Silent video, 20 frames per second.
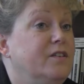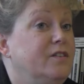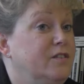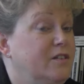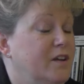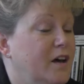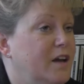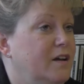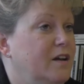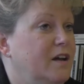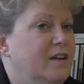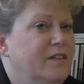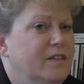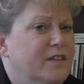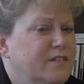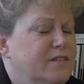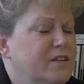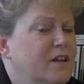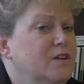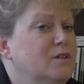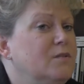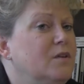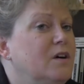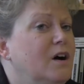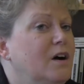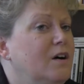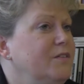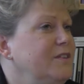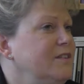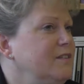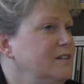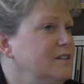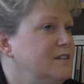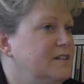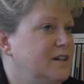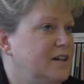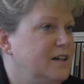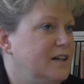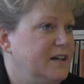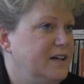a son, the son who obviously
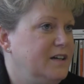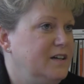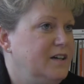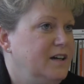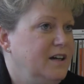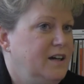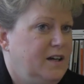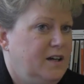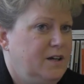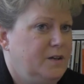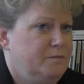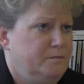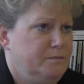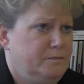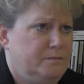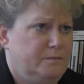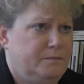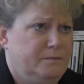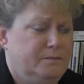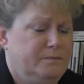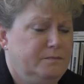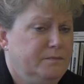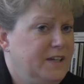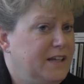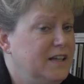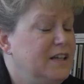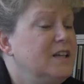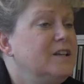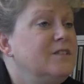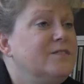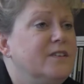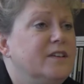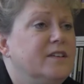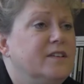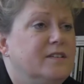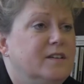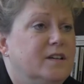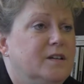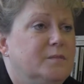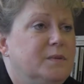died in
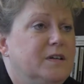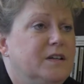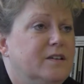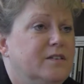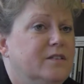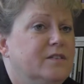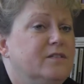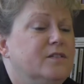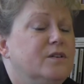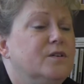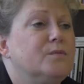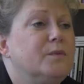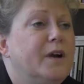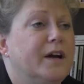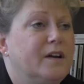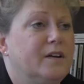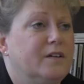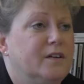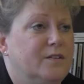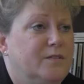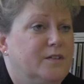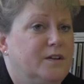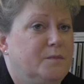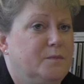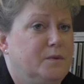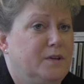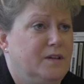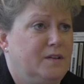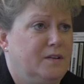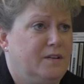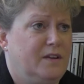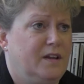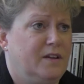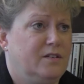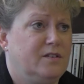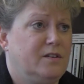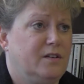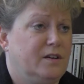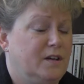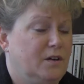infancy because there's no record of him when
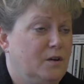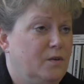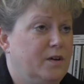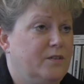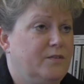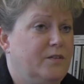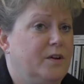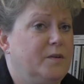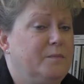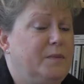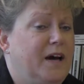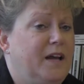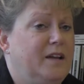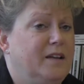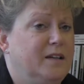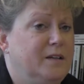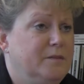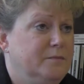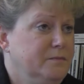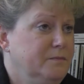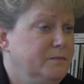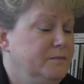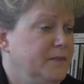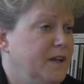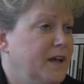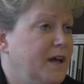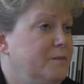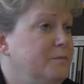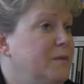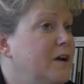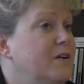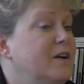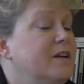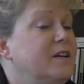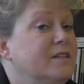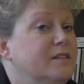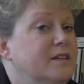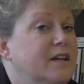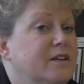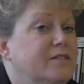things start going very badly. And Mary
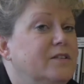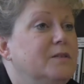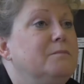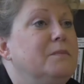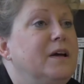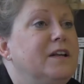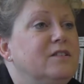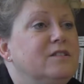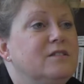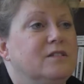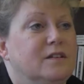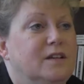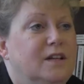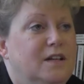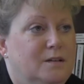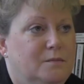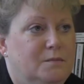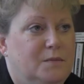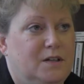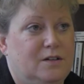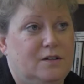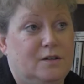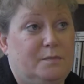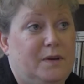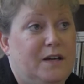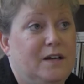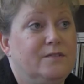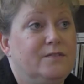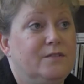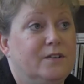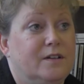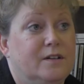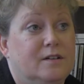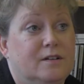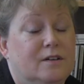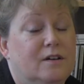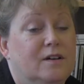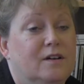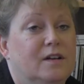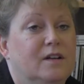doesn't actually mention him in her pamphlet at
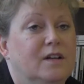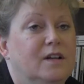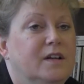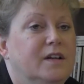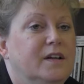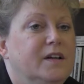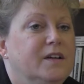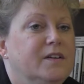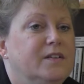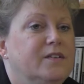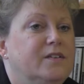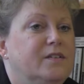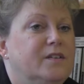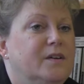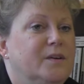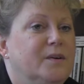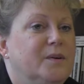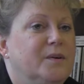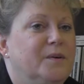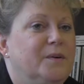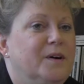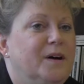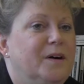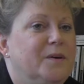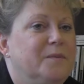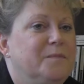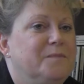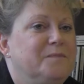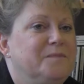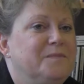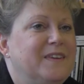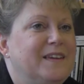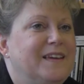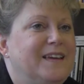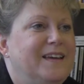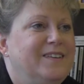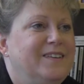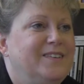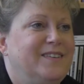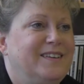all. So
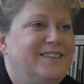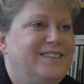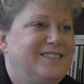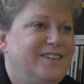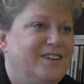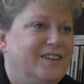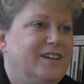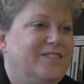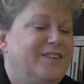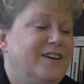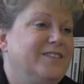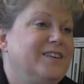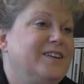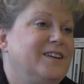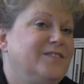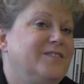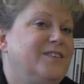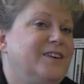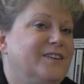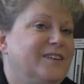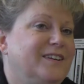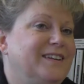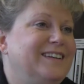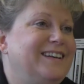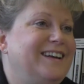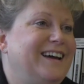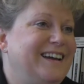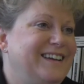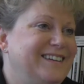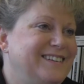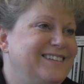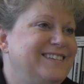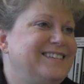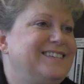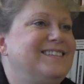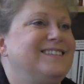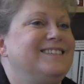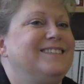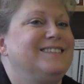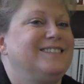they start off having a fairly
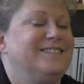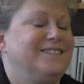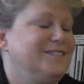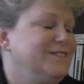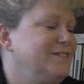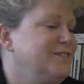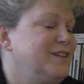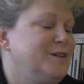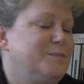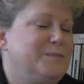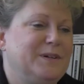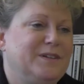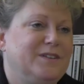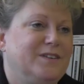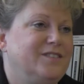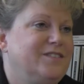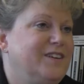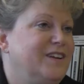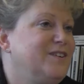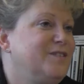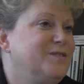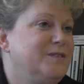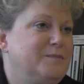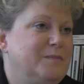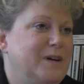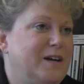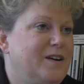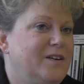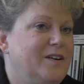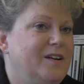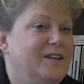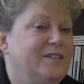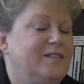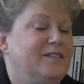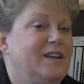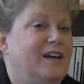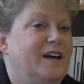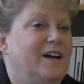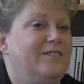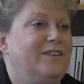nice, typical gentry
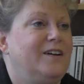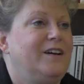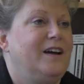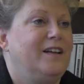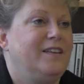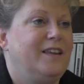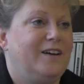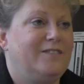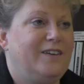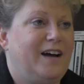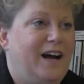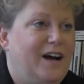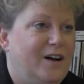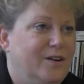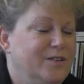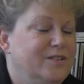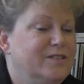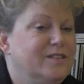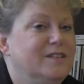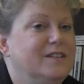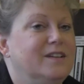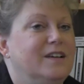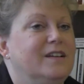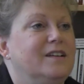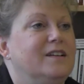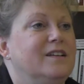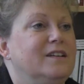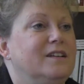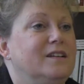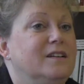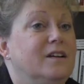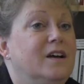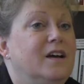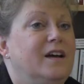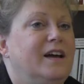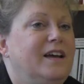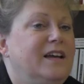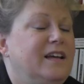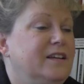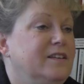marriage. They have a house in London.
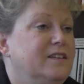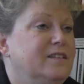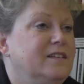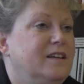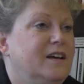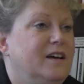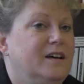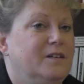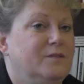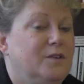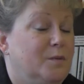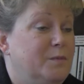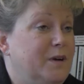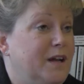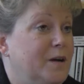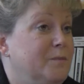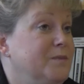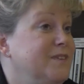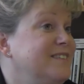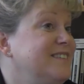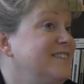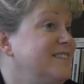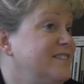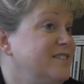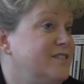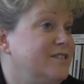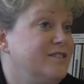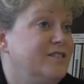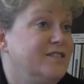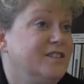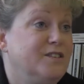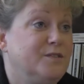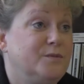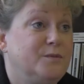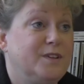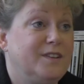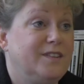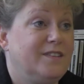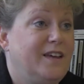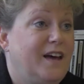Robert Hampson's sisters live
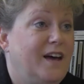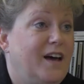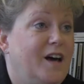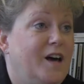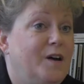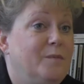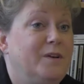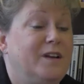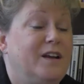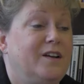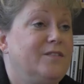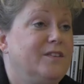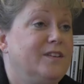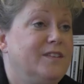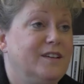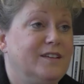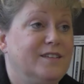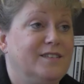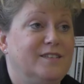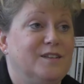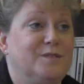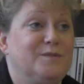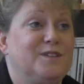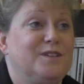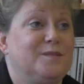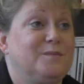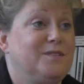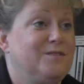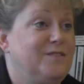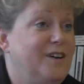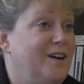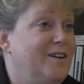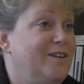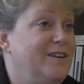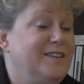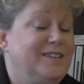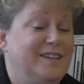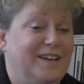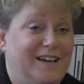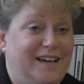with them and everything seems to be
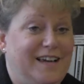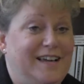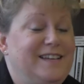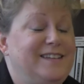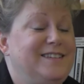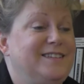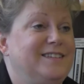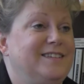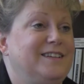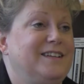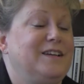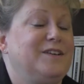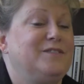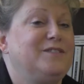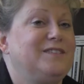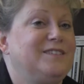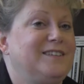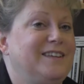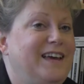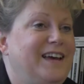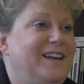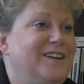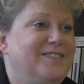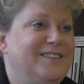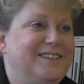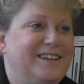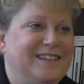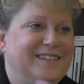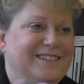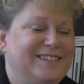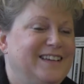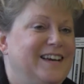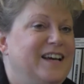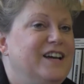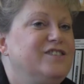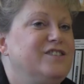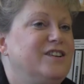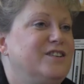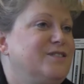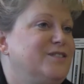very nice. You know, she's the head of a nice
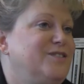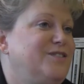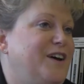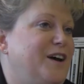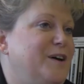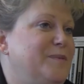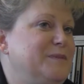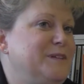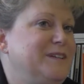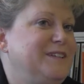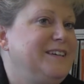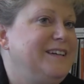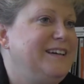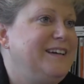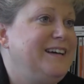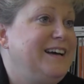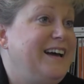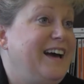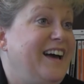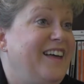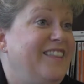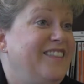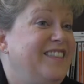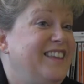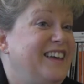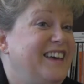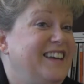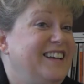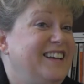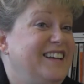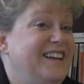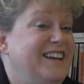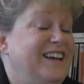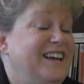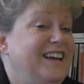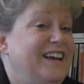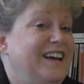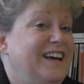gentry family. And then